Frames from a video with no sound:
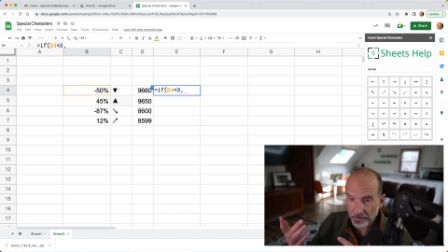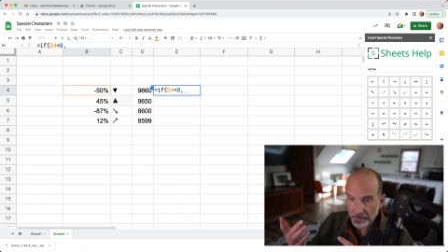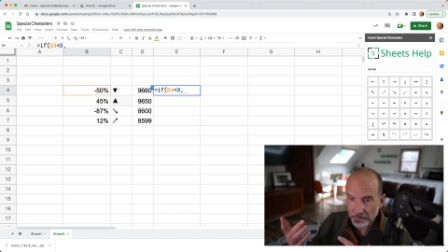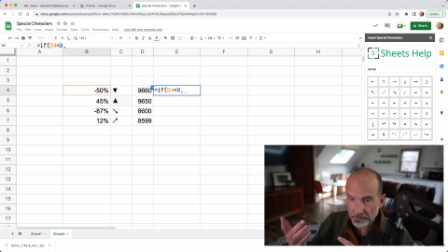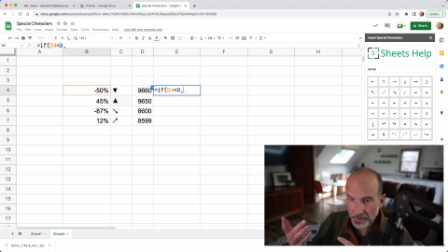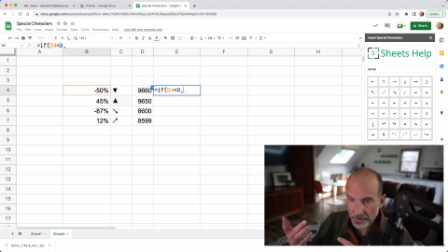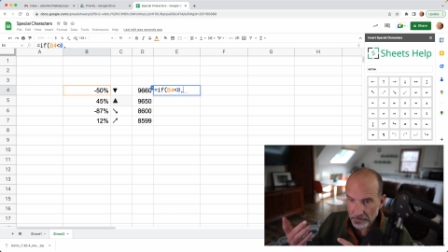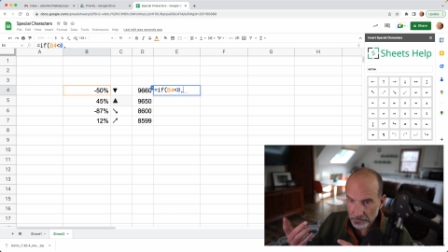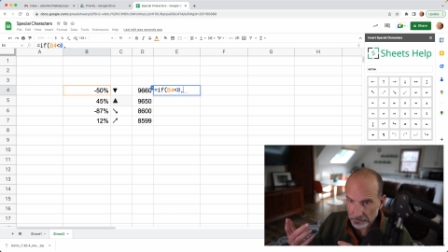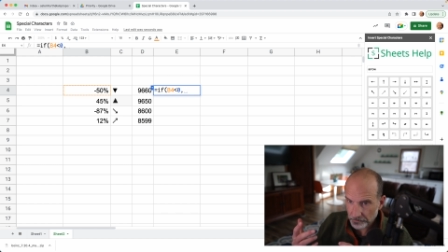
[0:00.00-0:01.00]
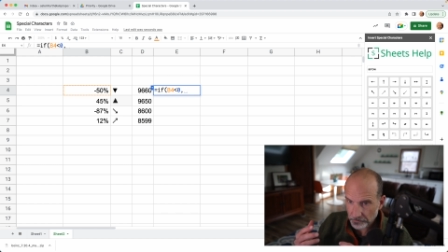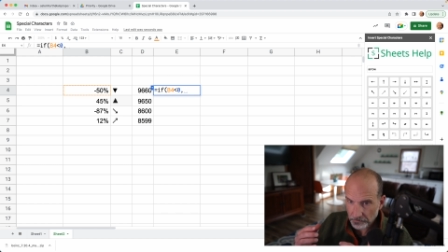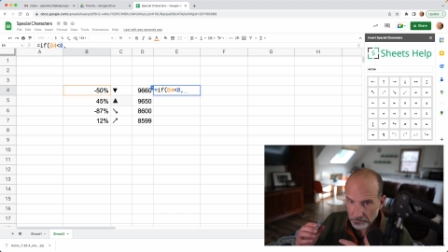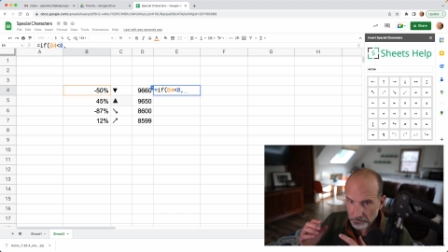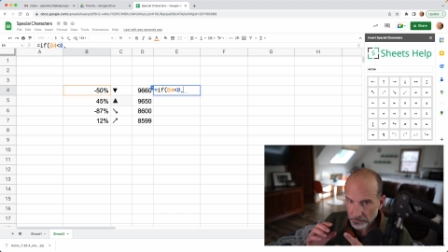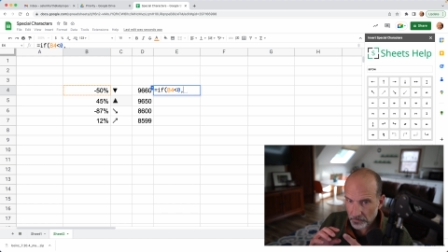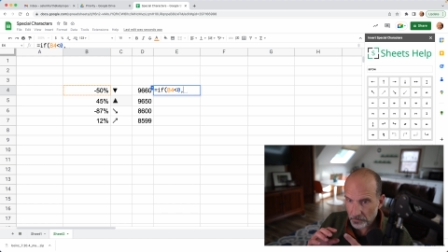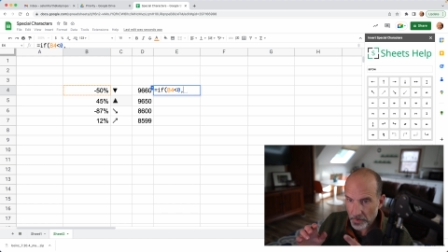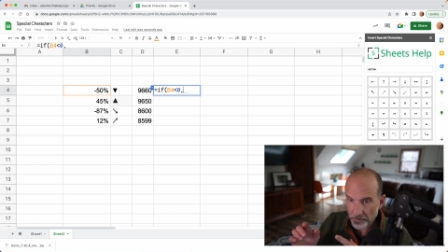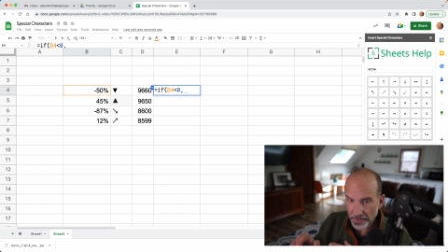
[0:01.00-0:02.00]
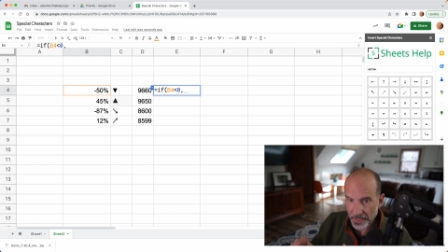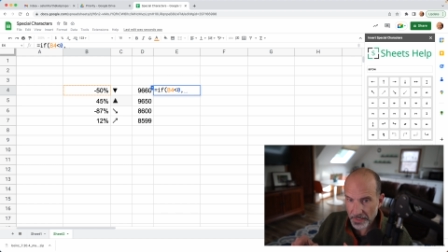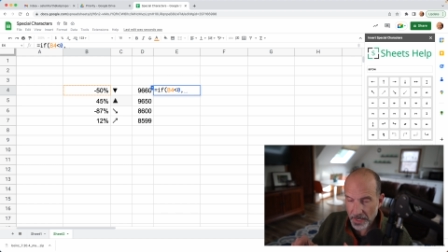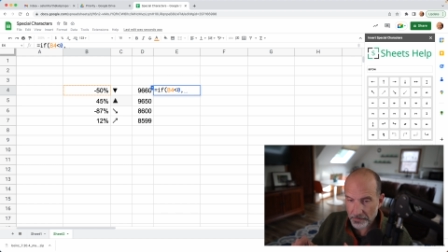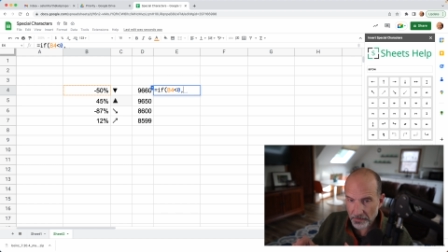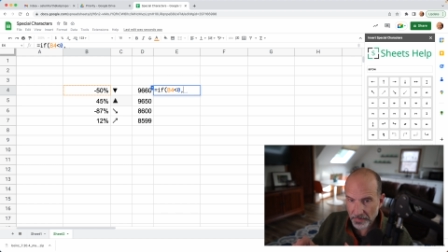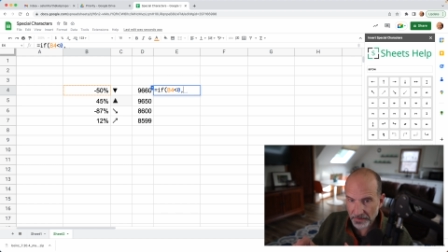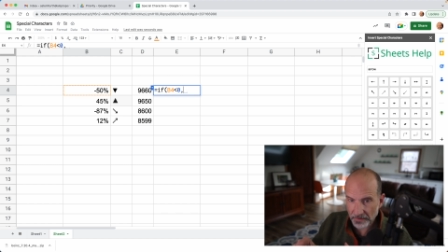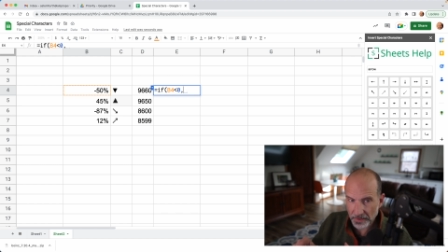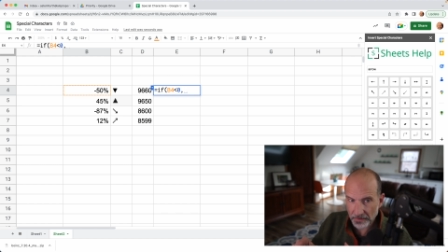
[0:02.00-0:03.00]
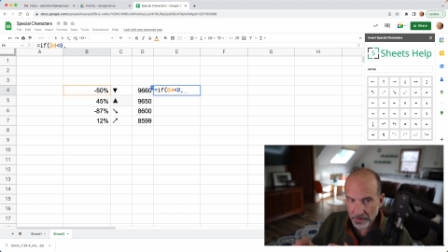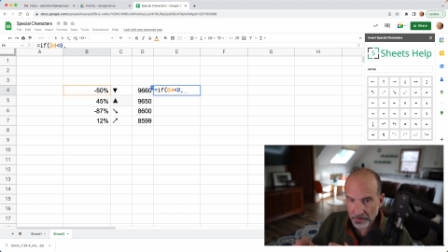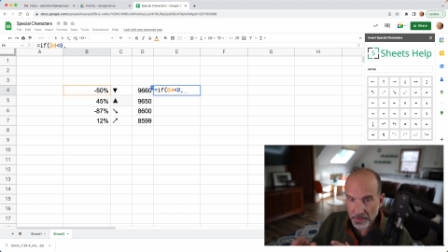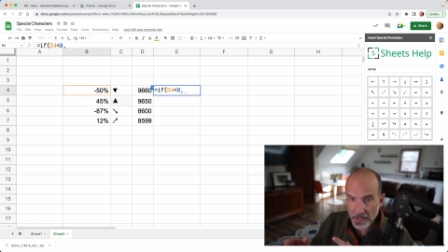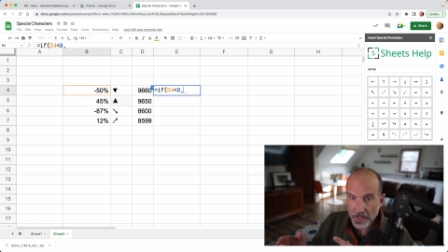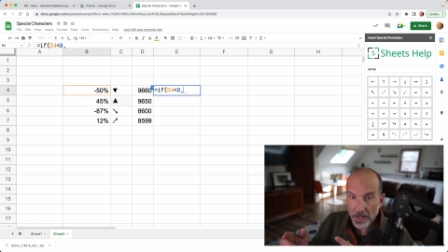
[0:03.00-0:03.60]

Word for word: facing triangle. Remember, I can't copy and paste it in there.